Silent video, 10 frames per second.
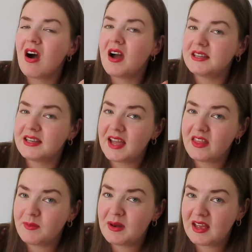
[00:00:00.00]
I didn't
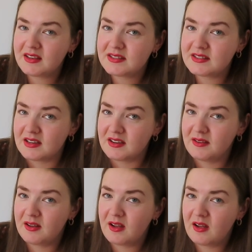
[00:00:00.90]
get them in
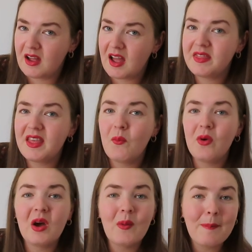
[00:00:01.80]
Exeter, and then
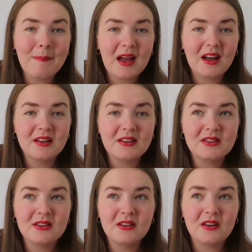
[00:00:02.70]
when I went back
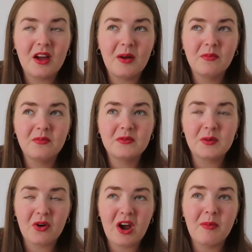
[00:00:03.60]

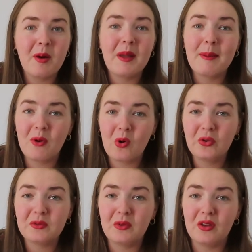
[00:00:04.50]
to Primark, but in
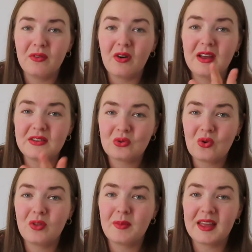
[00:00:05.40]
Portsmouth, I
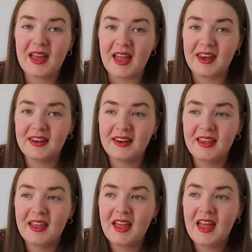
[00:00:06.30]
saw them again,
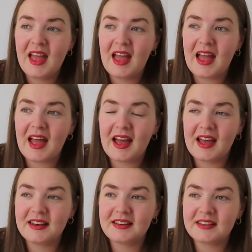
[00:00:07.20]

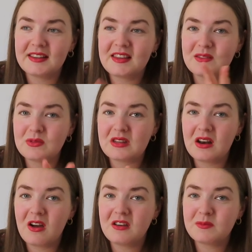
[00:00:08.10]
and this was the
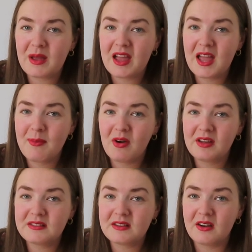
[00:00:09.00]
last pair in
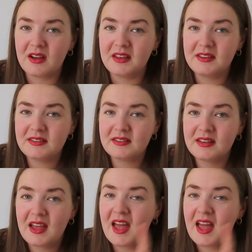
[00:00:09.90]
my size.